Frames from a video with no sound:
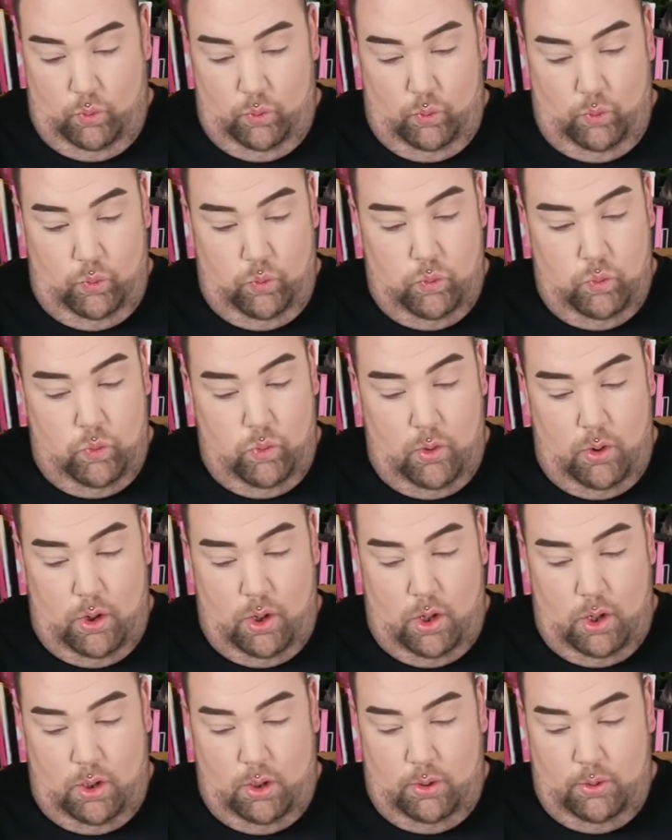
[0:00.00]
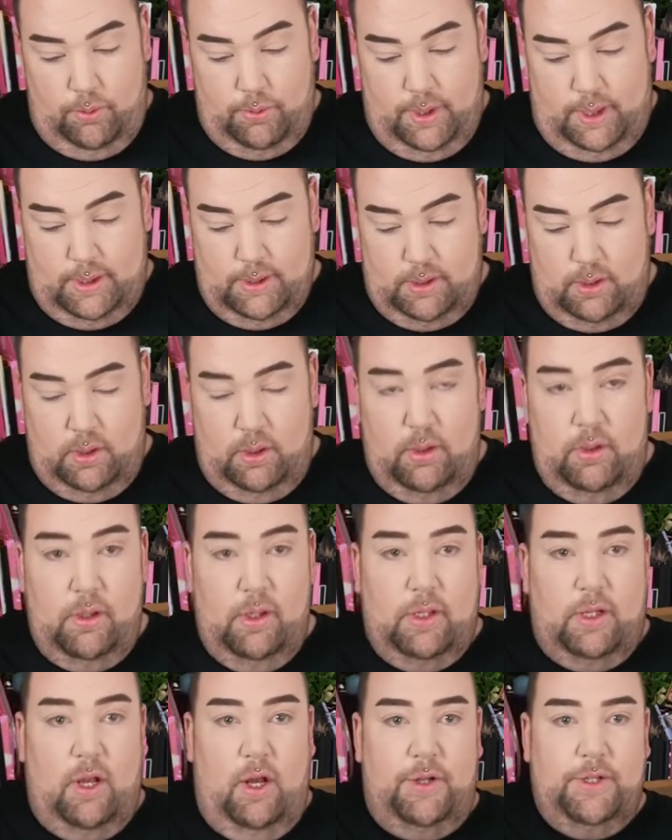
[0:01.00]
Whoa, that,
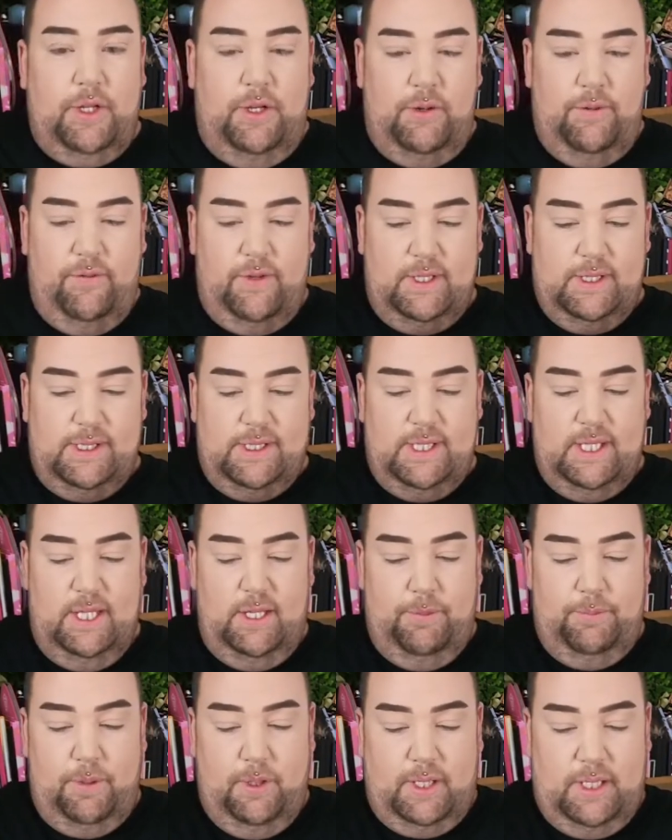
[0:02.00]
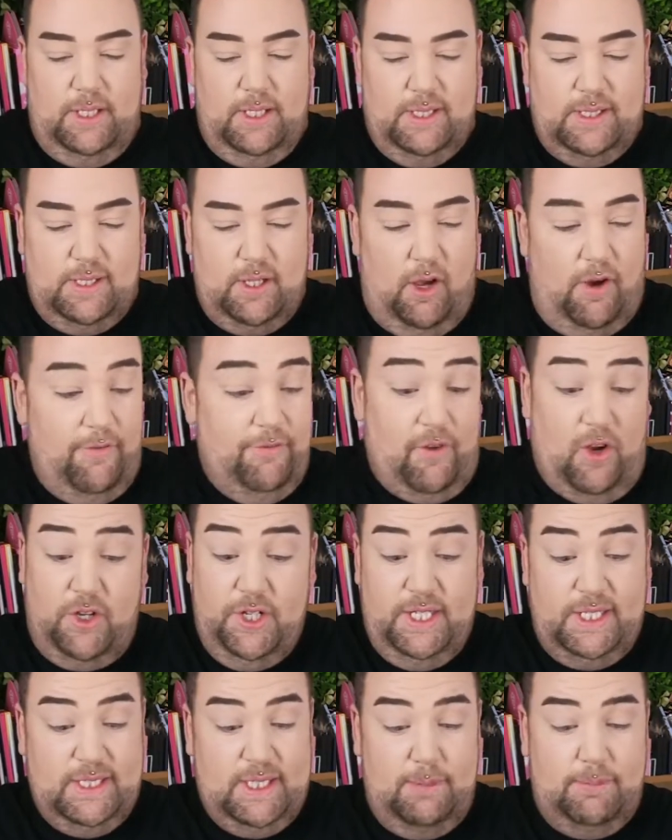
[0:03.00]
look, I don't know if you can see, but can you? I've
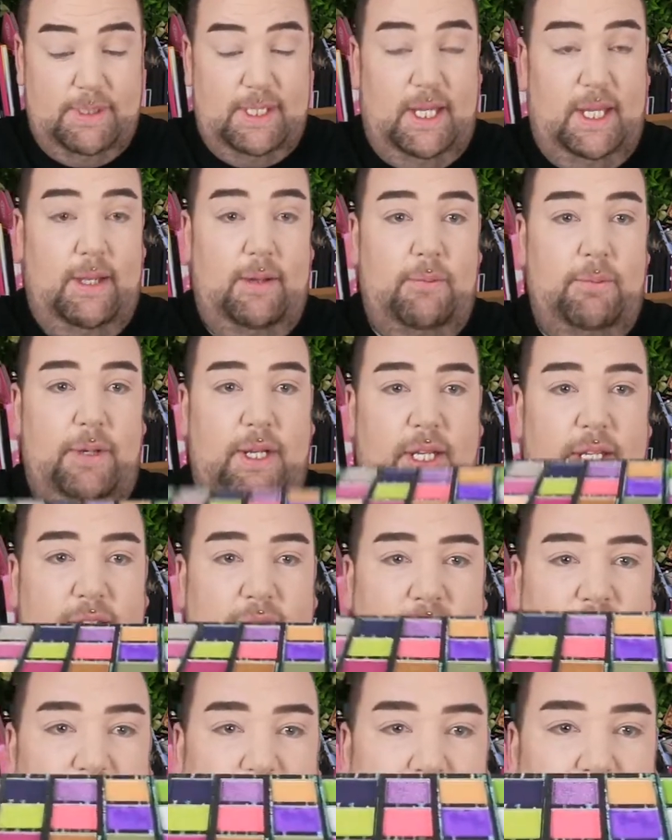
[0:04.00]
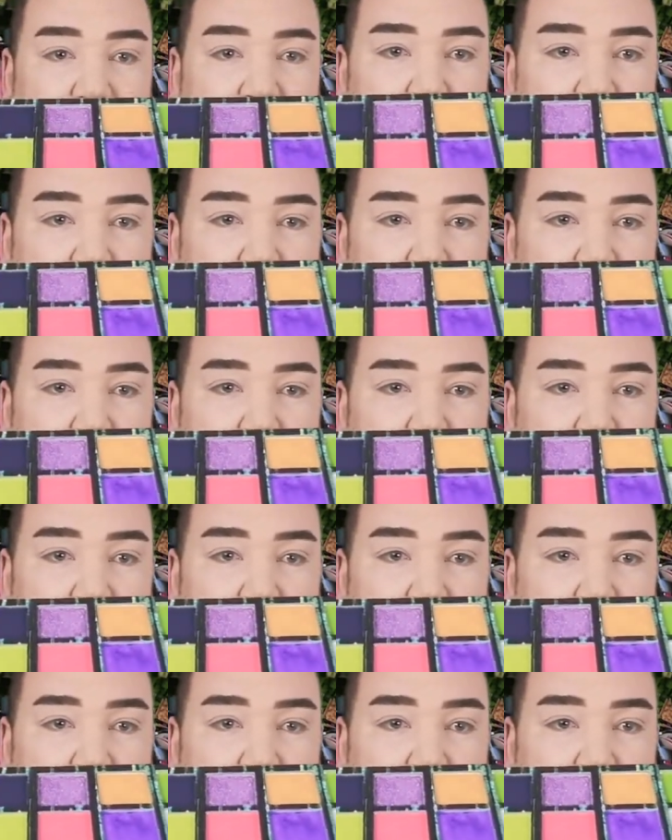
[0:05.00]
only dipped it in, but can you see